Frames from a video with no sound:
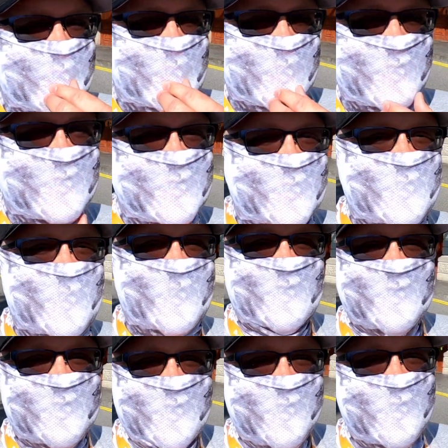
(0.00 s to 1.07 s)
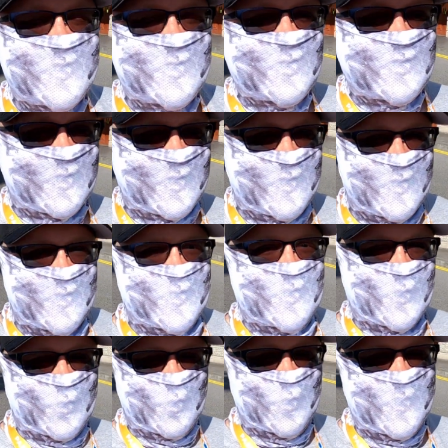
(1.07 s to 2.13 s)
these neck gaiters are
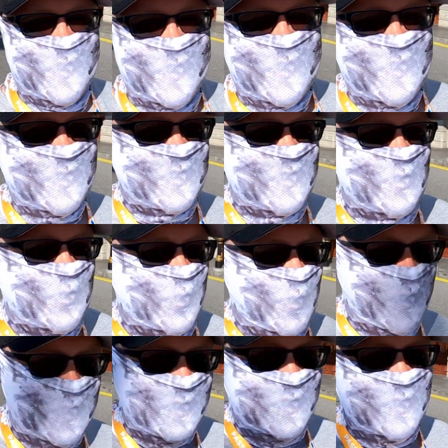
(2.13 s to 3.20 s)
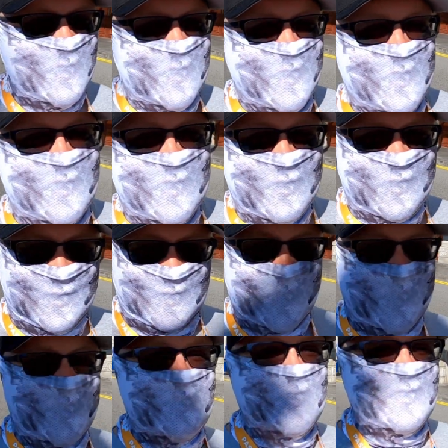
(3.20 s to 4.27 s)
the way that we
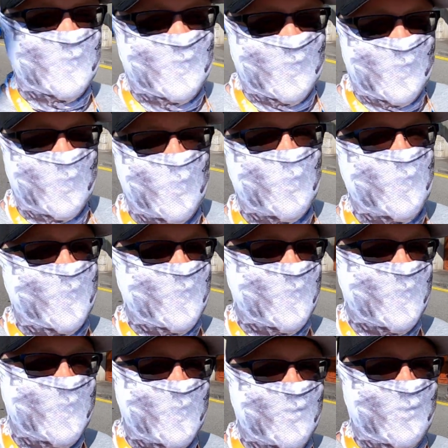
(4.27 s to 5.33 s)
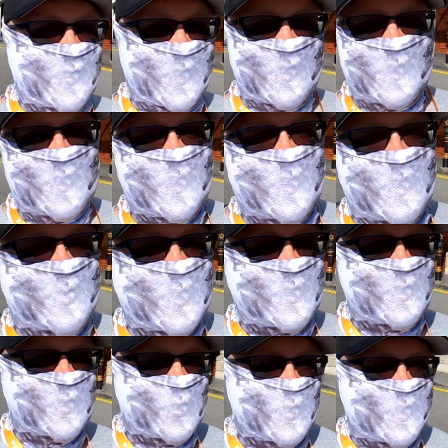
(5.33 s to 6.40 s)
decided to go, and I am very
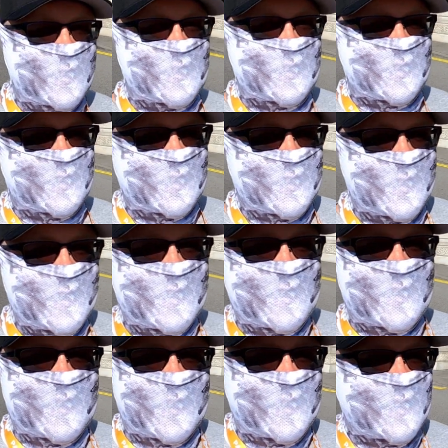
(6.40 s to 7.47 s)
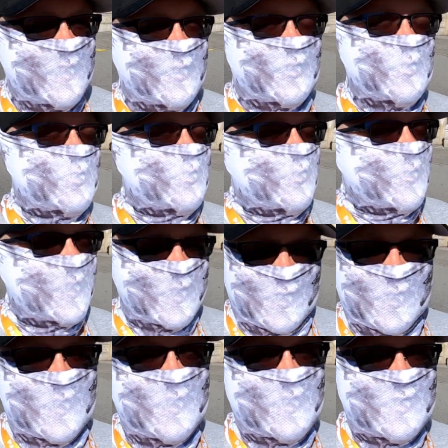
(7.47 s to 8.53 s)
happy that we did. It is
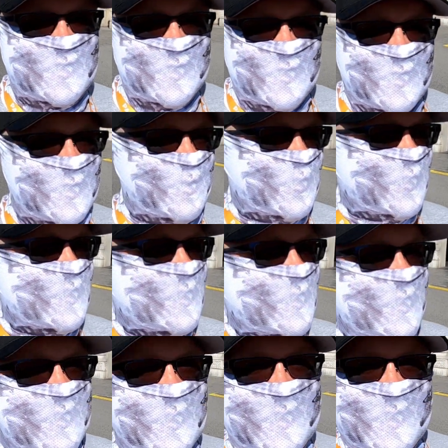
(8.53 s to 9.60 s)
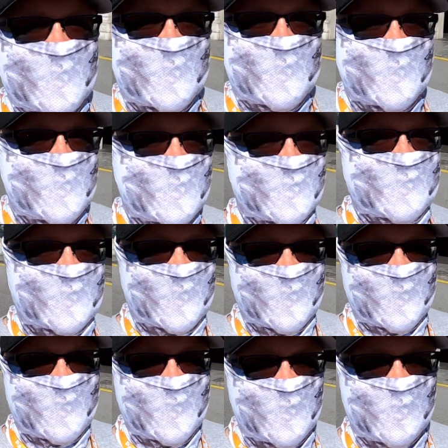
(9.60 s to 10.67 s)
much easier to breathe in this
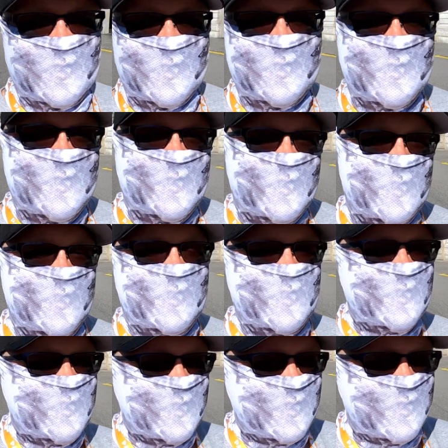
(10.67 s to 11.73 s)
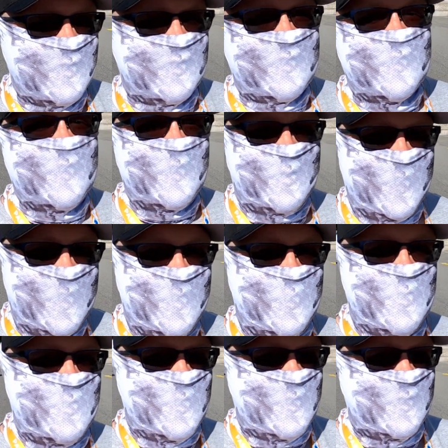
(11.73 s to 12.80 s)
neck gaiter than it is a
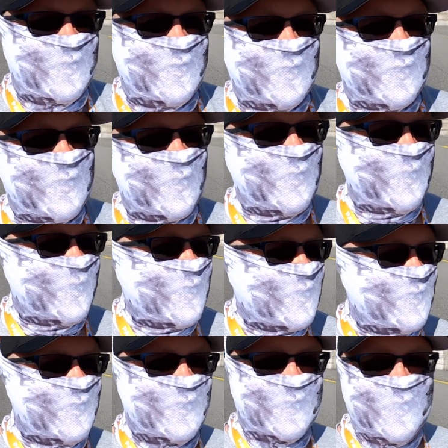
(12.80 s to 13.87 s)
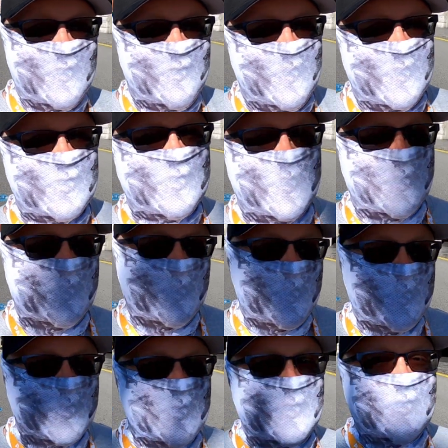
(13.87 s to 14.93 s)
paper mask. So like I said, I can't vouch for the
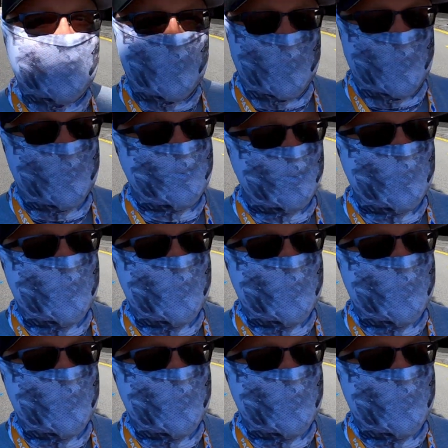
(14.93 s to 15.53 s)
cloth ones, but